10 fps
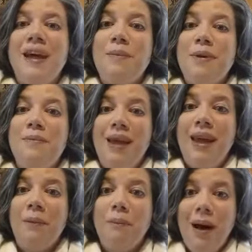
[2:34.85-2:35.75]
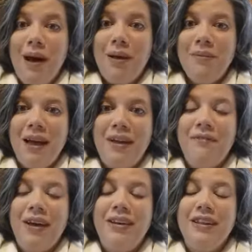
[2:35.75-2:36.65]
But being a mom, I
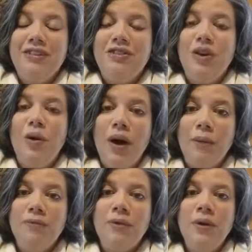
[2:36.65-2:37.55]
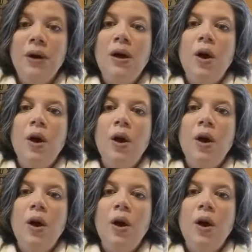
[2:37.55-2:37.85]
find it so helpful